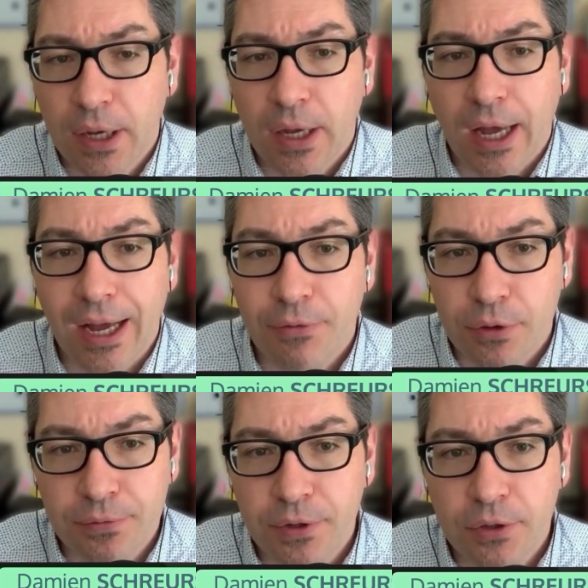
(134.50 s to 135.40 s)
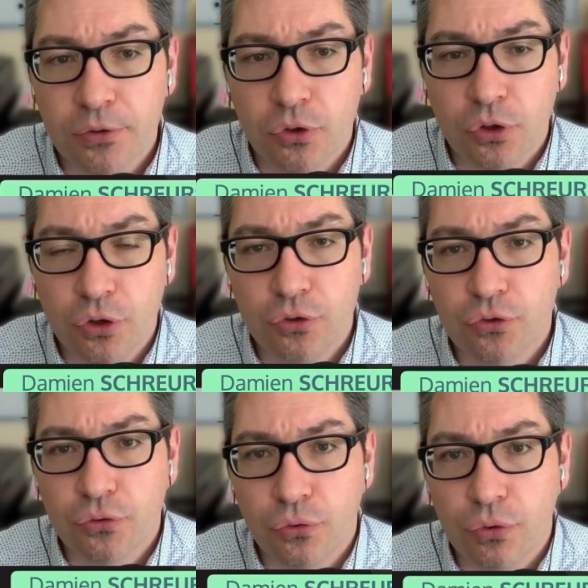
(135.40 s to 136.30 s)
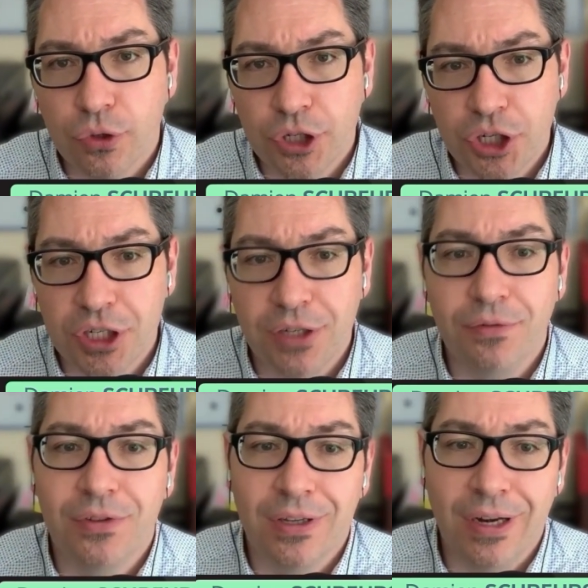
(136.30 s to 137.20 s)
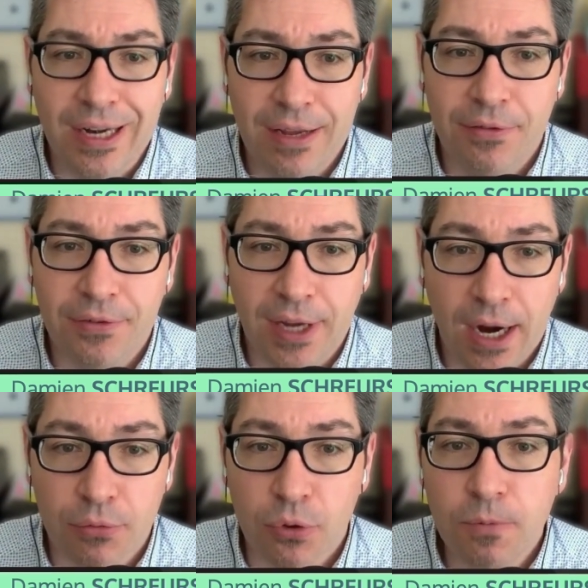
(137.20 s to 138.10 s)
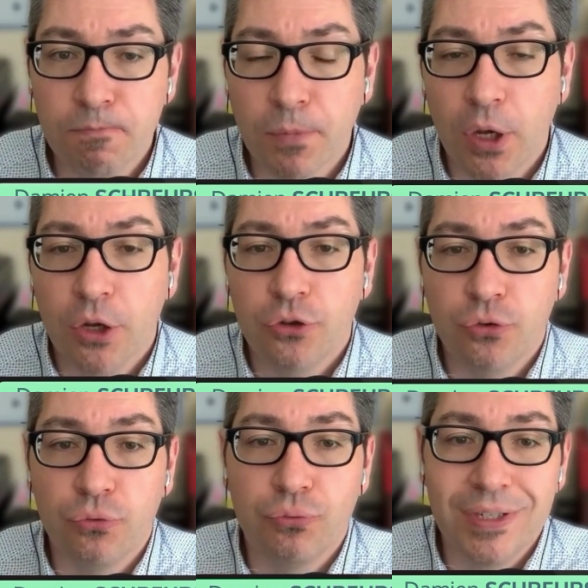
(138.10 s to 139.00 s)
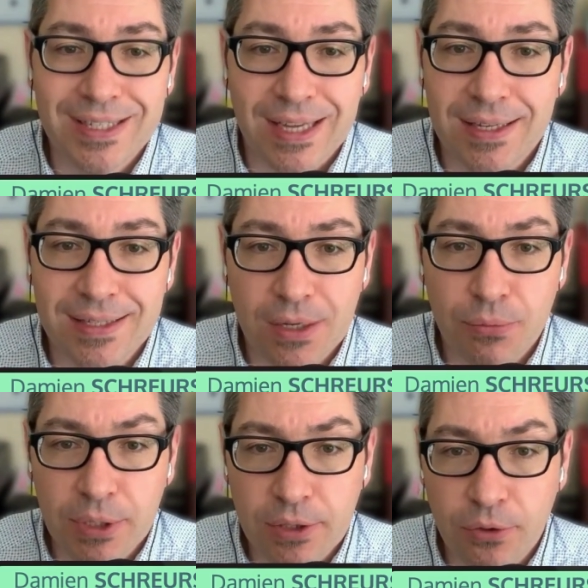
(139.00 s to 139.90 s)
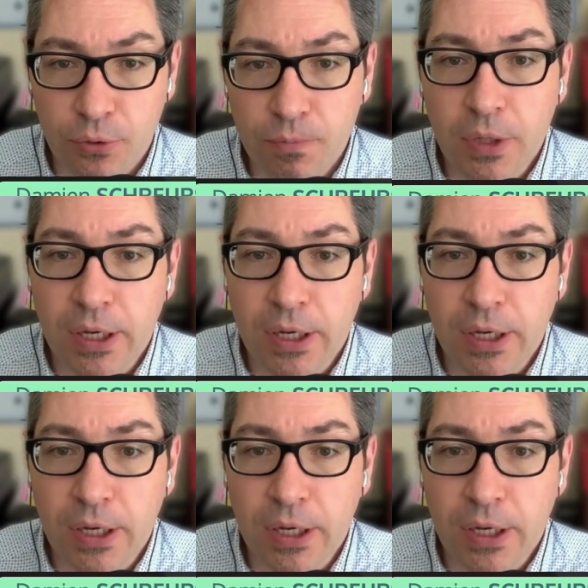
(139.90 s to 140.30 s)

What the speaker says: I've configured Control-Shift-Left arrow to resize a window